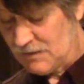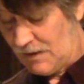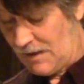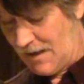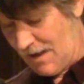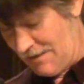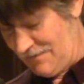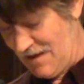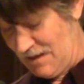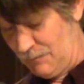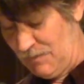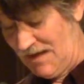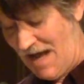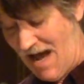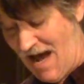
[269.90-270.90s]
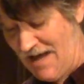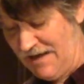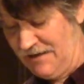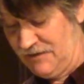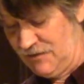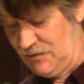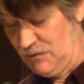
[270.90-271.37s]
That it be
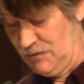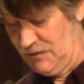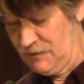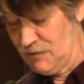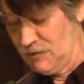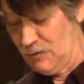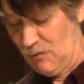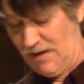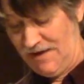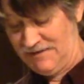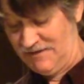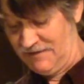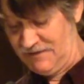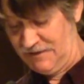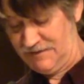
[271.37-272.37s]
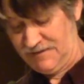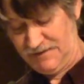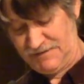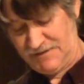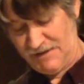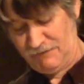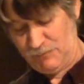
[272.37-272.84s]
added to the UUA's
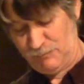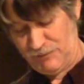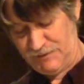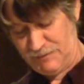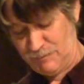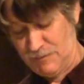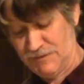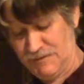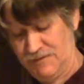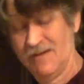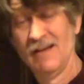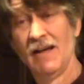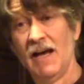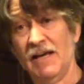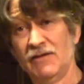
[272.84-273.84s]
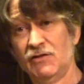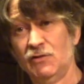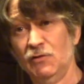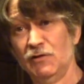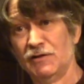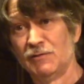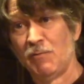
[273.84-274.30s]
existing 7 principles as
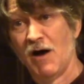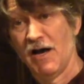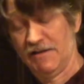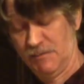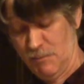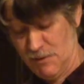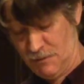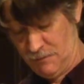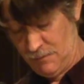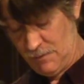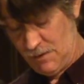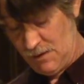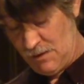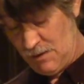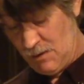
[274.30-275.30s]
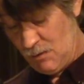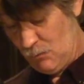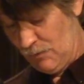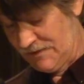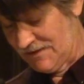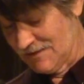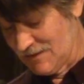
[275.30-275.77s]
soon as possible,
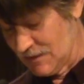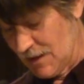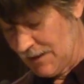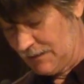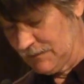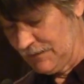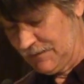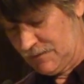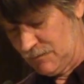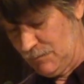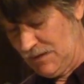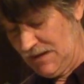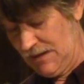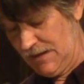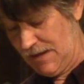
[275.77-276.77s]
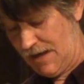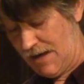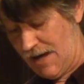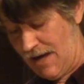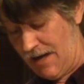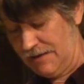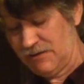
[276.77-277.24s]
which is likely to be
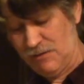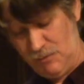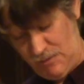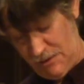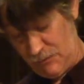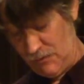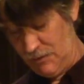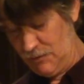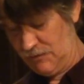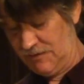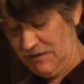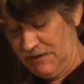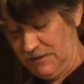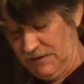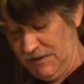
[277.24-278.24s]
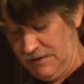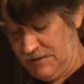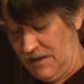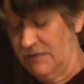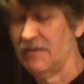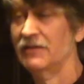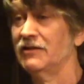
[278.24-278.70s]
to introduce it at least
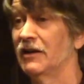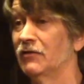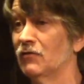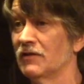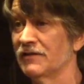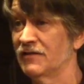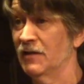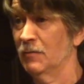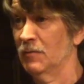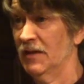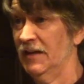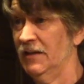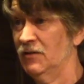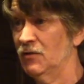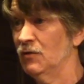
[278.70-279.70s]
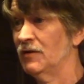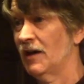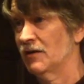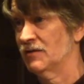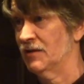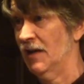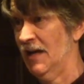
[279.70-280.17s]
at the General Assembly in
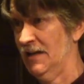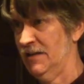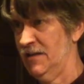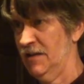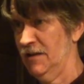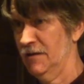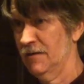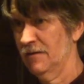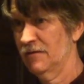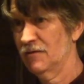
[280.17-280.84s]
2018.